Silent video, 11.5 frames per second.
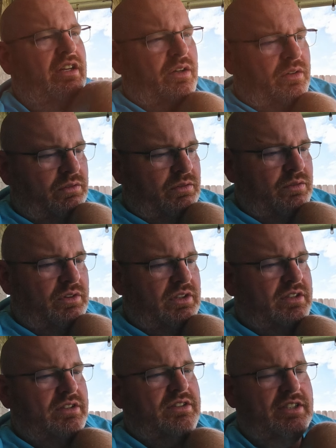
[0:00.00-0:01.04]
you know,
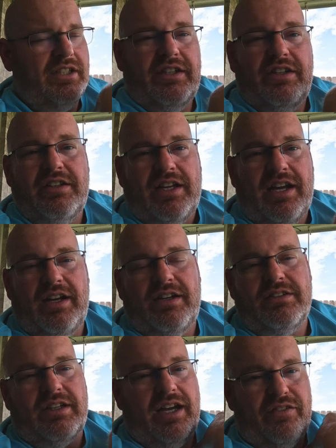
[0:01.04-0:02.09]
sitting here at the
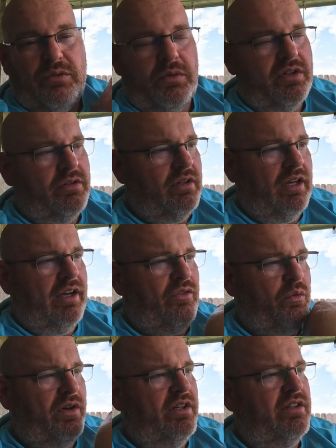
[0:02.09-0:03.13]
house. I haven't I
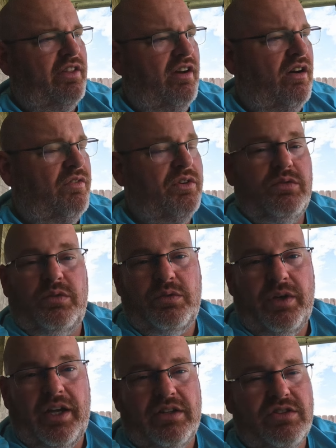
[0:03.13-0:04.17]
haven't went into the office,
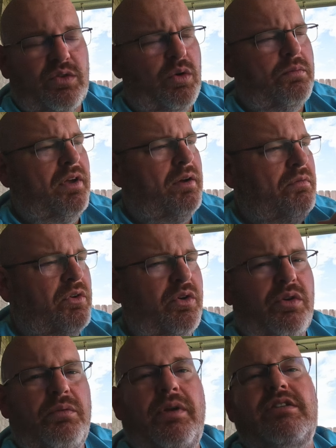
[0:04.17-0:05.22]
which we had a storm come
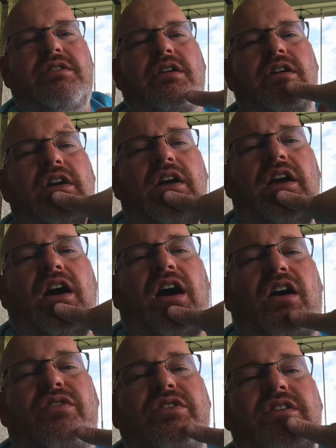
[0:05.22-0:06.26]
through and messed our
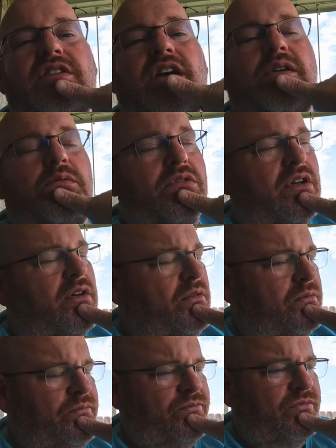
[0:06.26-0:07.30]
offices up. So
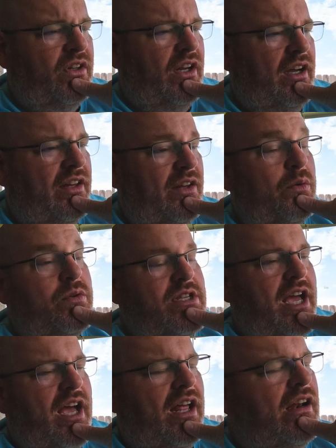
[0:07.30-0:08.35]
uh, there was
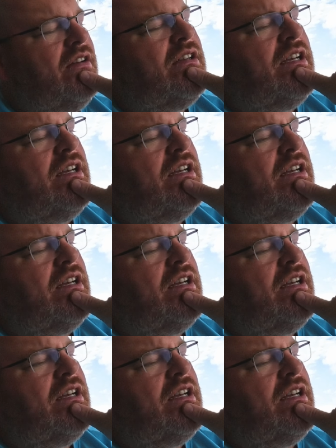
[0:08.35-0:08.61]
that.